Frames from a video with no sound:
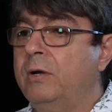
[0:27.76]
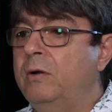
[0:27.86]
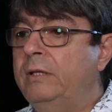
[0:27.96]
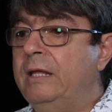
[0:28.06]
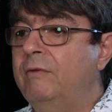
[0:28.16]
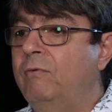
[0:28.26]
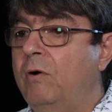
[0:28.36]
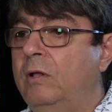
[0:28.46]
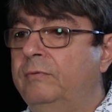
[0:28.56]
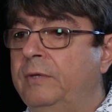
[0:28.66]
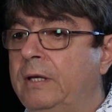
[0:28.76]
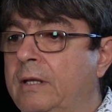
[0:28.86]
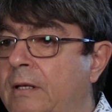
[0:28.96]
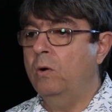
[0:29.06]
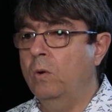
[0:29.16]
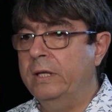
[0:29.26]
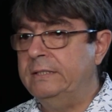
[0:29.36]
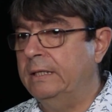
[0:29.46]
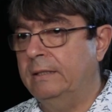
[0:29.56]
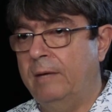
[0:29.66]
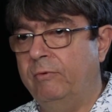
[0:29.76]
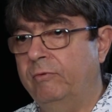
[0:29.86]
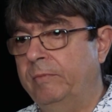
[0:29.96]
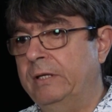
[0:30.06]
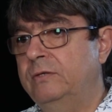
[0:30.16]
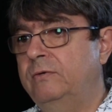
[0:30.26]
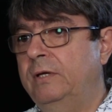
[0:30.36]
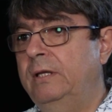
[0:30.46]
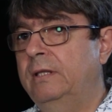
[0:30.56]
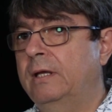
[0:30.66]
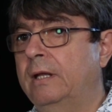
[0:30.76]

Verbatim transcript: currently involved in holistic type of ministry that